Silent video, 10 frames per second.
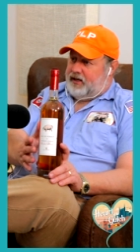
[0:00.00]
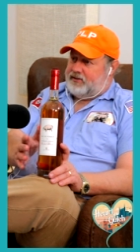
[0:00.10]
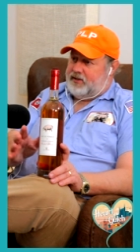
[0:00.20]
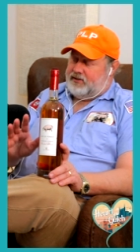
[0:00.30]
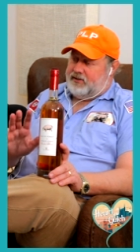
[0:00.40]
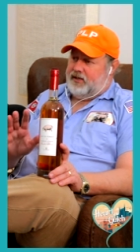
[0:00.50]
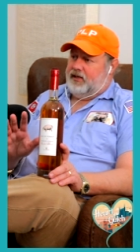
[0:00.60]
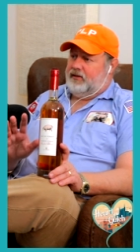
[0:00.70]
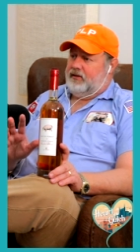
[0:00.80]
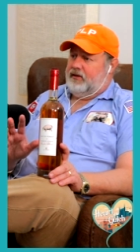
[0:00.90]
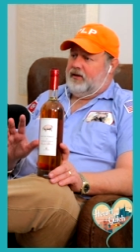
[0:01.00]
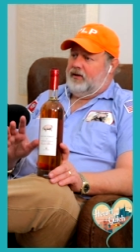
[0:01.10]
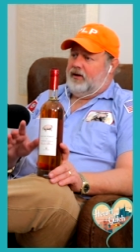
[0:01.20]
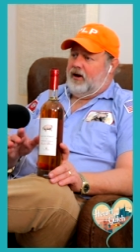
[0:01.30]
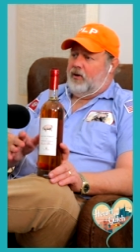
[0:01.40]
Now, since then,
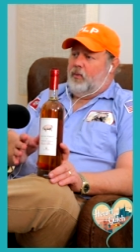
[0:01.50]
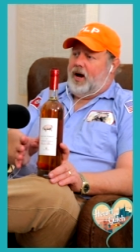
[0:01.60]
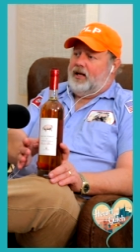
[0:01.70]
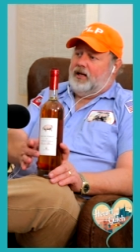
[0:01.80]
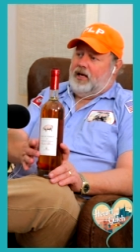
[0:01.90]
our white